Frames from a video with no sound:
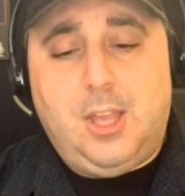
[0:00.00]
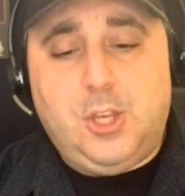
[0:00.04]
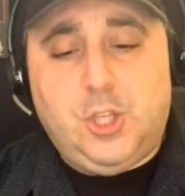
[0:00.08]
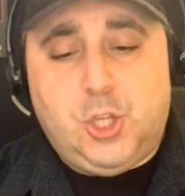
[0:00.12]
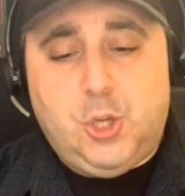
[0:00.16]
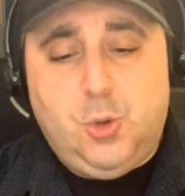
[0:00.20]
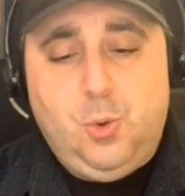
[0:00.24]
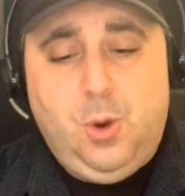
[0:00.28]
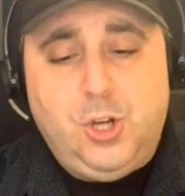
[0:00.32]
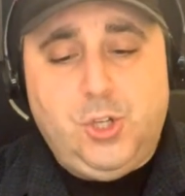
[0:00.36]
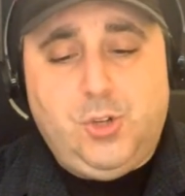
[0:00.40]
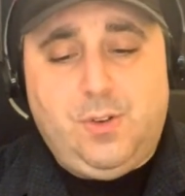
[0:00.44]

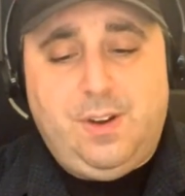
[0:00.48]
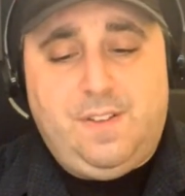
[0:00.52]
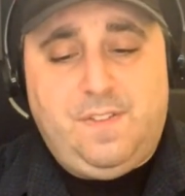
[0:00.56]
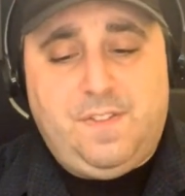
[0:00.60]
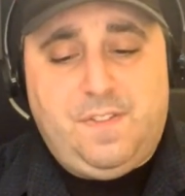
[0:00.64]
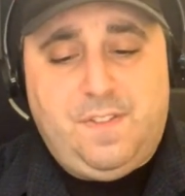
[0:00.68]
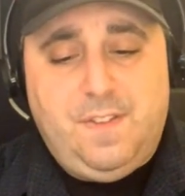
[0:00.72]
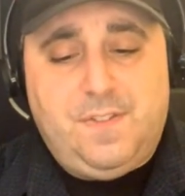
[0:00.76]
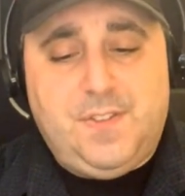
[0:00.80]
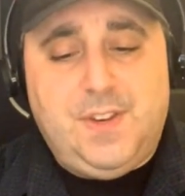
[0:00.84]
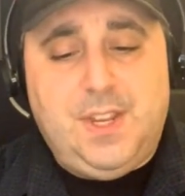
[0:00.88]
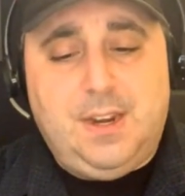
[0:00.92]
two hundred
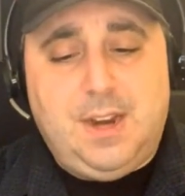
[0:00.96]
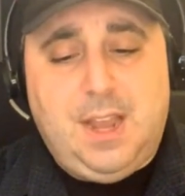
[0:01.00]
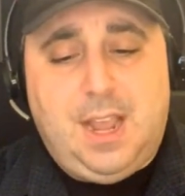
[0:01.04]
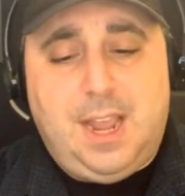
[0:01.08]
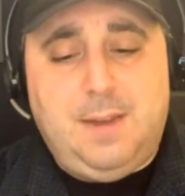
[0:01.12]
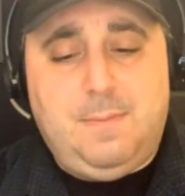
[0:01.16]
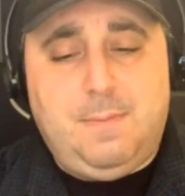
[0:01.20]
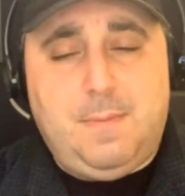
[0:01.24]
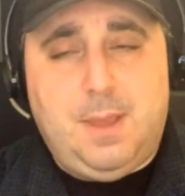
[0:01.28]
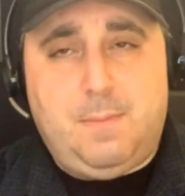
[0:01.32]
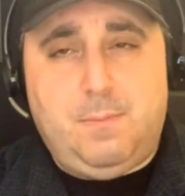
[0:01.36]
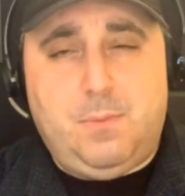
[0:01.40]

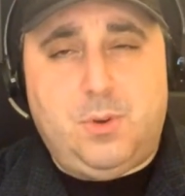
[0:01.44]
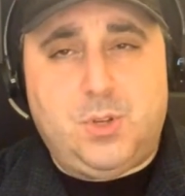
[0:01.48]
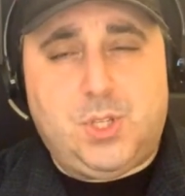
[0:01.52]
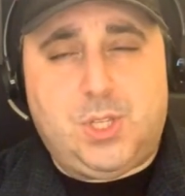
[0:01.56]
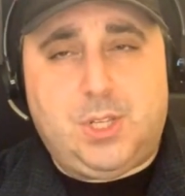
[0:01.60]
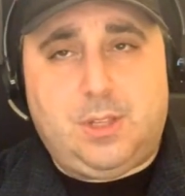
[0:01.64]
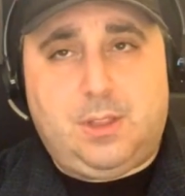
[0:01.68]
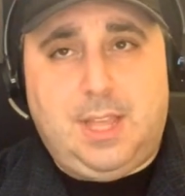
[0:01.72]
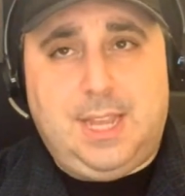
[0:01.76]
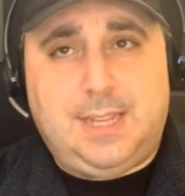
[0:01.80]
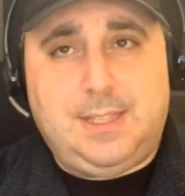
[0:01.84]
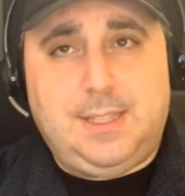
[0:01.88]
fifty-nine members
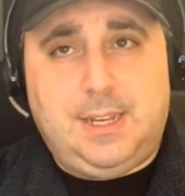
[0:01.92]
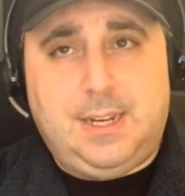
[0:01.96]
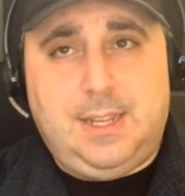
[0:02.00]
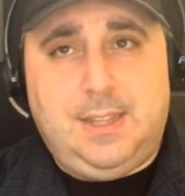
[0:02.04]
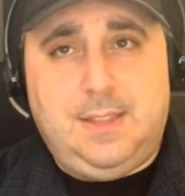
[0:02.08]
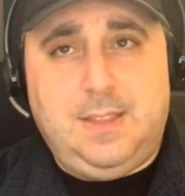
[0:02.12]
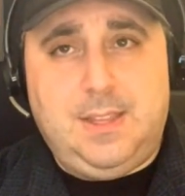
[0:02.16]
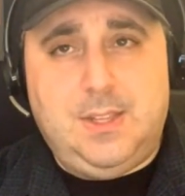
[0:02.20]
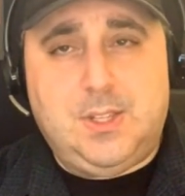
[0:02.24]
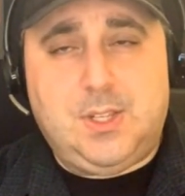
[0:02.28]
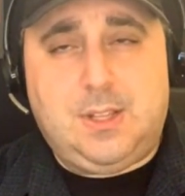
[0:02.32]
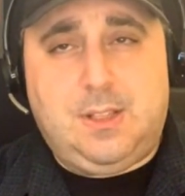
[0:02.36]
selected
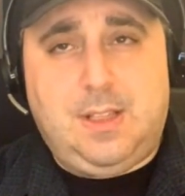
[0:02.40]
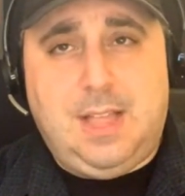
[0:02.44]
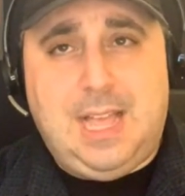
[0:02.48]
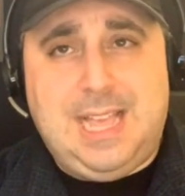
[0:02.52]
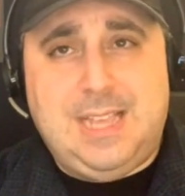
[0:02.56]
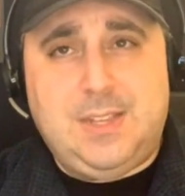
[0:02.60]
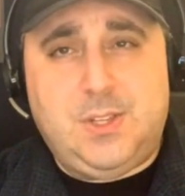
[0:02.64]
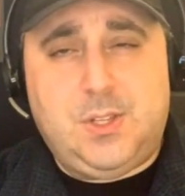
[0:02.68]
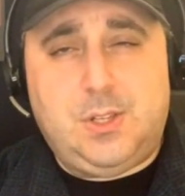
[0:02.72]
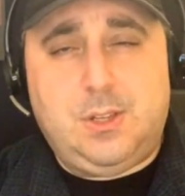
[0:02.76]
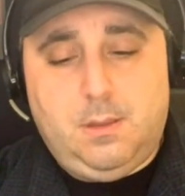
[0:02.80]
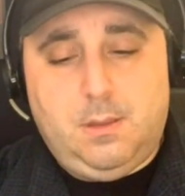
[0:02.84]
in this
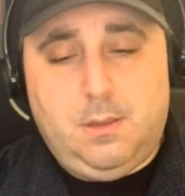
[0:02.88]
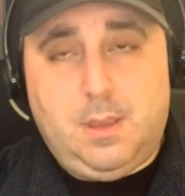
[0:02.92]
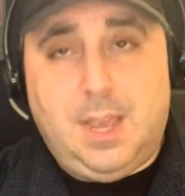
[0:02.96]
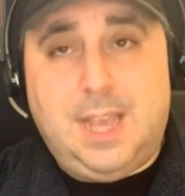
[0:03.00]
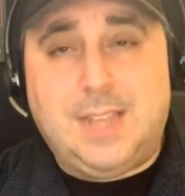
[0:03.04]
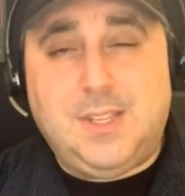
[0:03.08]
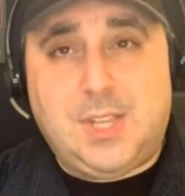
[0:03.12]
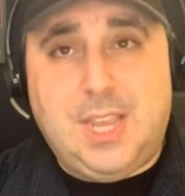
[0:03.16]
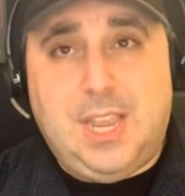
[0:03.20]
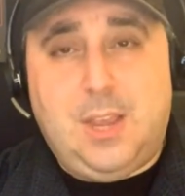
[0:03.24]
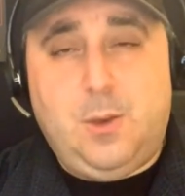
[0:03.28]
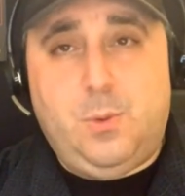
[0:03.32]
class.
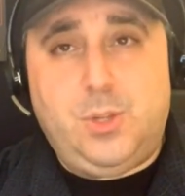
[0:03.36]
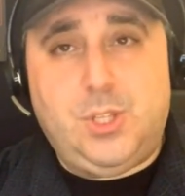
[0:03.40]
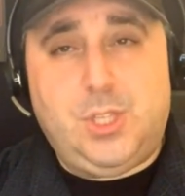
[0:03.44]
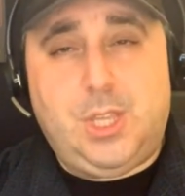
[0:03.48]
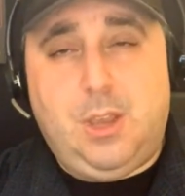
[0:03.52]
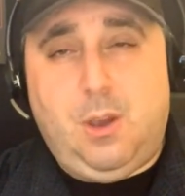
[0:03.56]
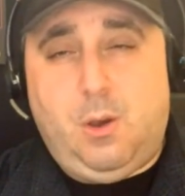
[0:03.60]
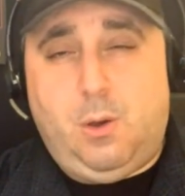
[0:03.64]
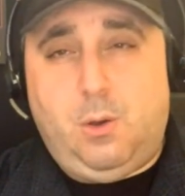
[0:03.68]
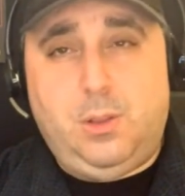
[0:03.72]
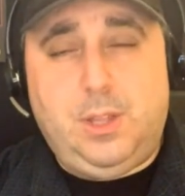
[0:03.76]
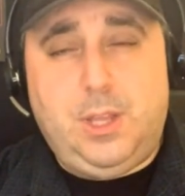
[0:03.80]
Isaiah was
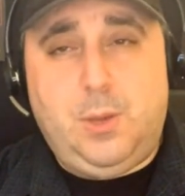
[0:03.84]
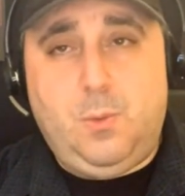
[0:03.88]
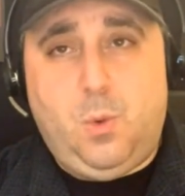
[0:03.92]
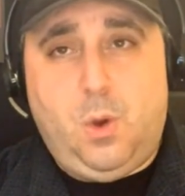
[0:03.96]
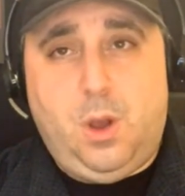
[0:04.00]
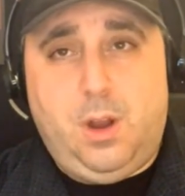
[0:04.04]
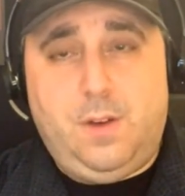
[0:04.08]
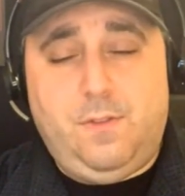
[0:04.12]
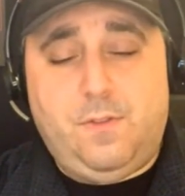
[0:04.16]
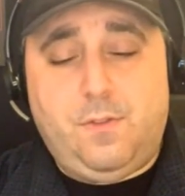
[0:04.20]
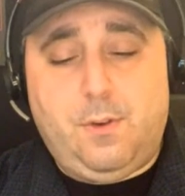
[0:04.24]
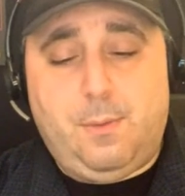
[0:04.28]
the only
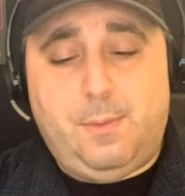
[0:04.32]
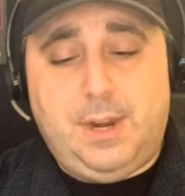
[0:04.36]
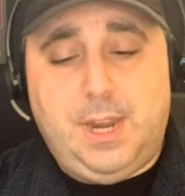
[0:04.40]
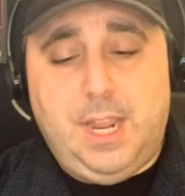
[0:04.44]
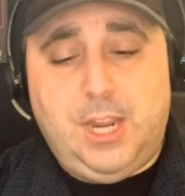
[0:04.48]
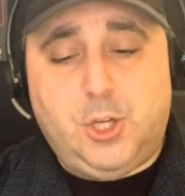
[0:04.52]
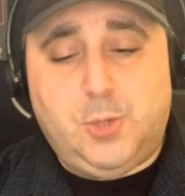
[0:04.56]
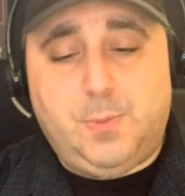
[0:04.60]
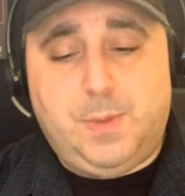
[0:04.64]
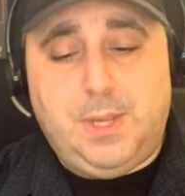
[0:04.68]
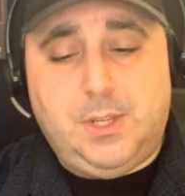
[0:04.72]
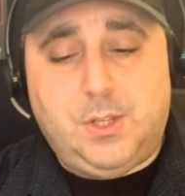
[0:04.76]
one from an
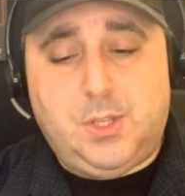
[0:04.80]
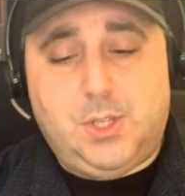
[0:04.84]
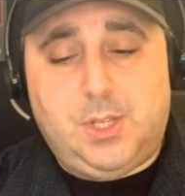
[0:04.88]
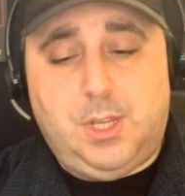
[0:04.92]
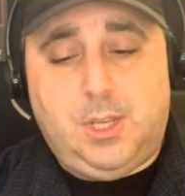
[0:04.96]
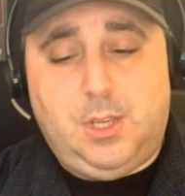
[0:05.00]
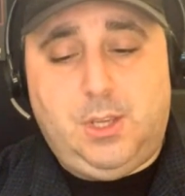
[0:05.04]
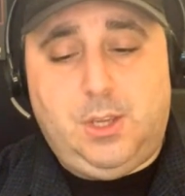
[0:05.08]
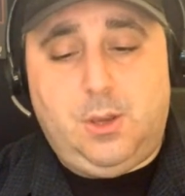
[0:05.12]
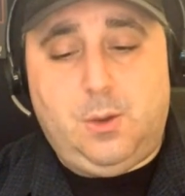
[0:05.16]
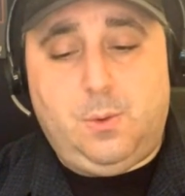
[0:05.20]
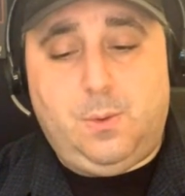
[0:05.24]
H B
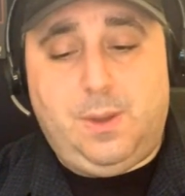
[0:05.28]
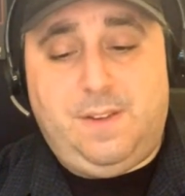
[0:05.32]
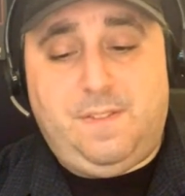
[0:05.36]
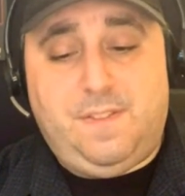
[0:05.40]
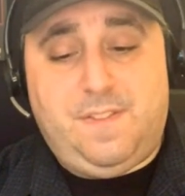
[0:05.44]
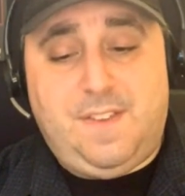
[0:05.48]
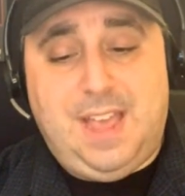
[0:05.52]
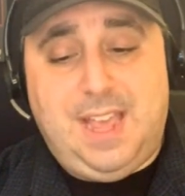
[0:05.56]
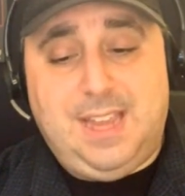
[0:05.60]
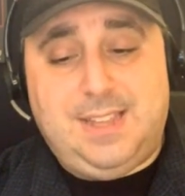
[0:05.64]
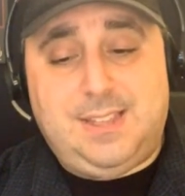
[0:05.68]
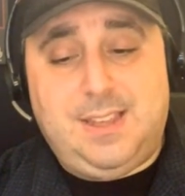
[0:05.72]
C U. In
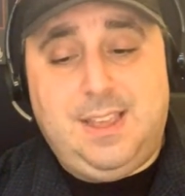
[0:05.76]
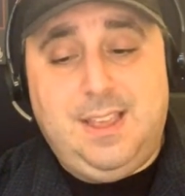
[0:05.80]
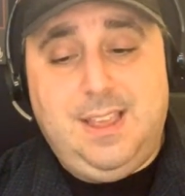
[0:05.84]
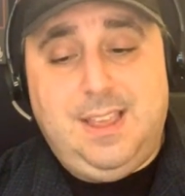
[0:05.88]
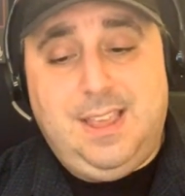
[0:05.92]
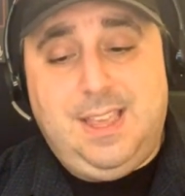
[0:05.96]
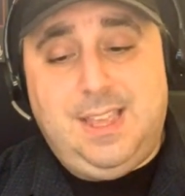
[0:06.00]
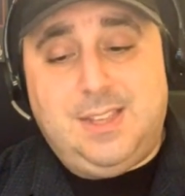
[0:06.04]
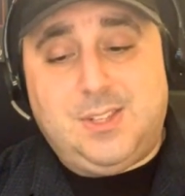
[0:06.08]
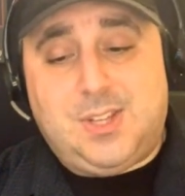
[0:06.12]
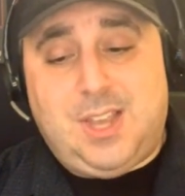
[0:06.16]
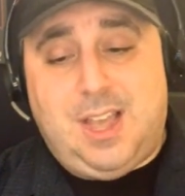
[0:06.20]
fact,
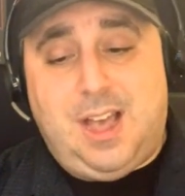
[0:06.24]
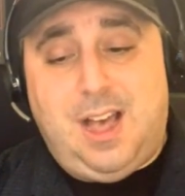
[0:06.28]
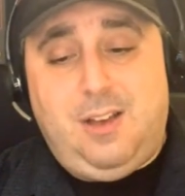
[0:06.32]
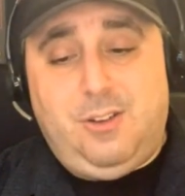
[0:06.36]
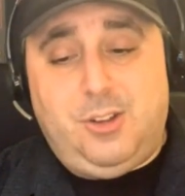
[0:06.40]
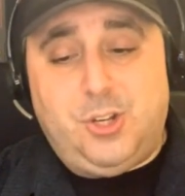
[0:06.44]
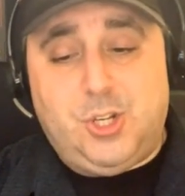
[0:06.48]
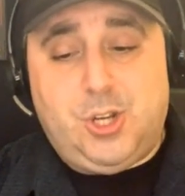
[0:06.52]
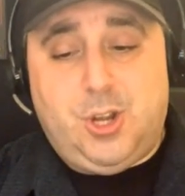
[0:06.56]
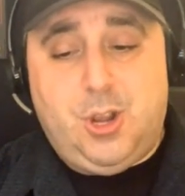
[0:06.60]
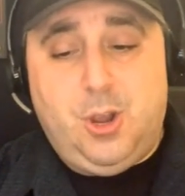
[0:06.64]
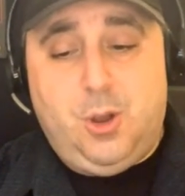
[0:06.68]
his
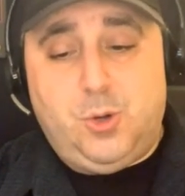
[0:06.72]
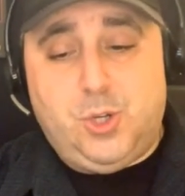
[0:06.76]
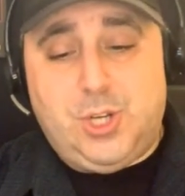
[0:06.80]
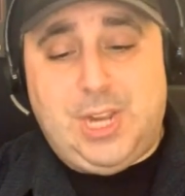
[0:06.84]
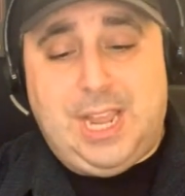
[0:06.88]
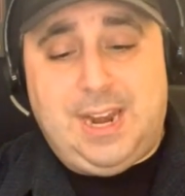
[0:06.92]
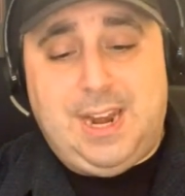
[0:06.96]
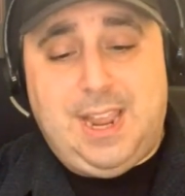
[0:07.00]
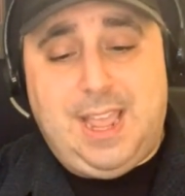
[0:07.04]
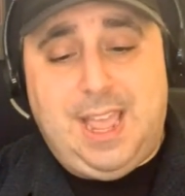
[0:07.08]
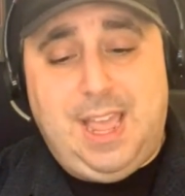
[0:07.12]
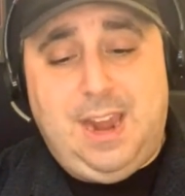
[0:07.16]
college coach
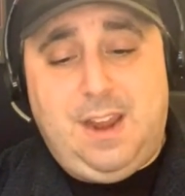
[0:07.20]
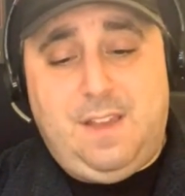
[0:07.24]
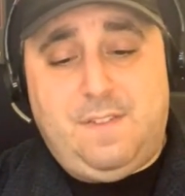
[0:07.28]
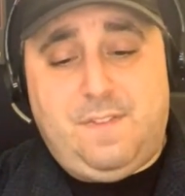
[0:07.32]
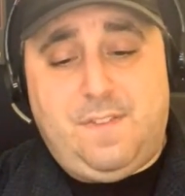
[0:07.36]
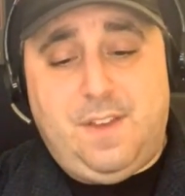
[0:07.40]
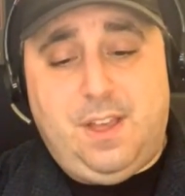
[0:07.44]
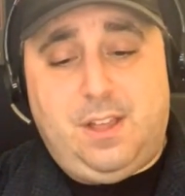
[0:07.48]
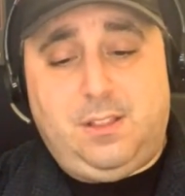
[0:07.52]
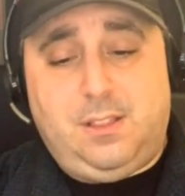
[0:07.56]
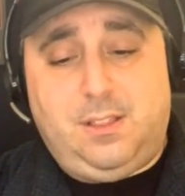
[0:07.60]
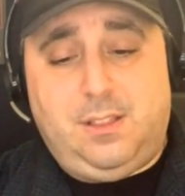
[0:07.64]
and N F
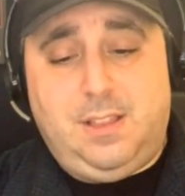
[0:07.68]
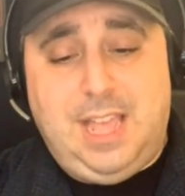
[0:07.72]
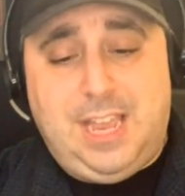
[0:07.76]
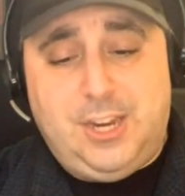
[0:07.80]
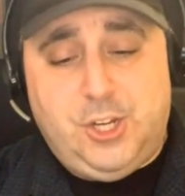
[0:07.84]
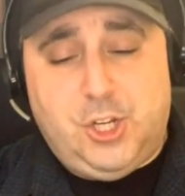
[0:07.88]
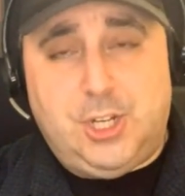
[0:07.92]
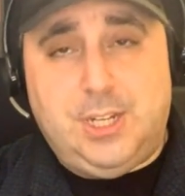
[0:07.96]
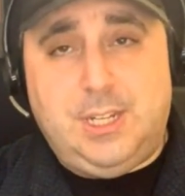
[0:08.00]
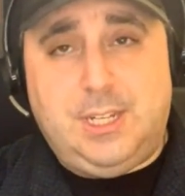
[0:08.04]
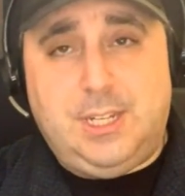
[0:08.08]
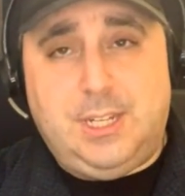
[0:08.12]
L
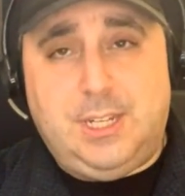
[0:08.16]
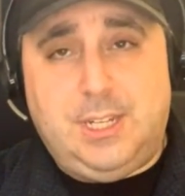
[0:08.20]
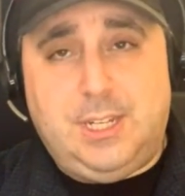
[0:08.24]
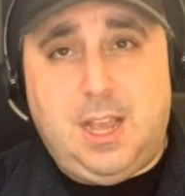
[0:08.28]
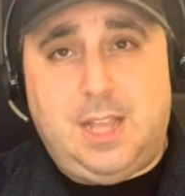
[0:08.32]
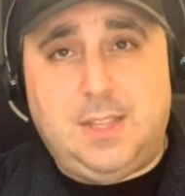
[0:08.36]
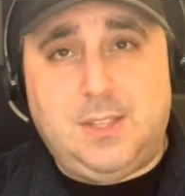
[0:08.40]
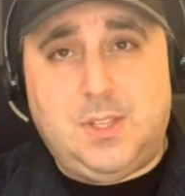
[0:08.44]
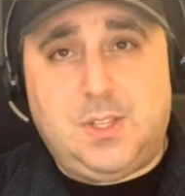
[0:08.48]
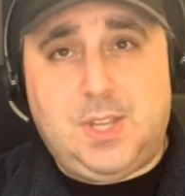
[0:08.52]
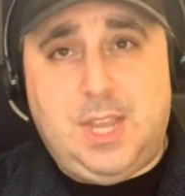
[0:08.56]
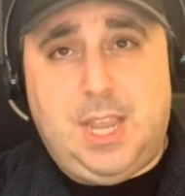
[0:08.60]
legend,
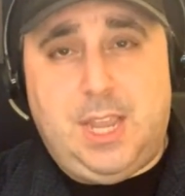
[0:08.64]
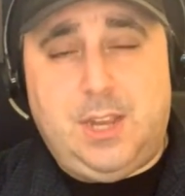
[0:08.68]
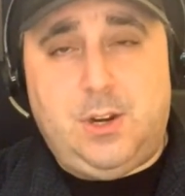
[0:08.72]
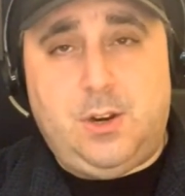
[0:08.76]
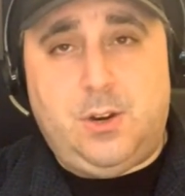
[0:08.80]
Deion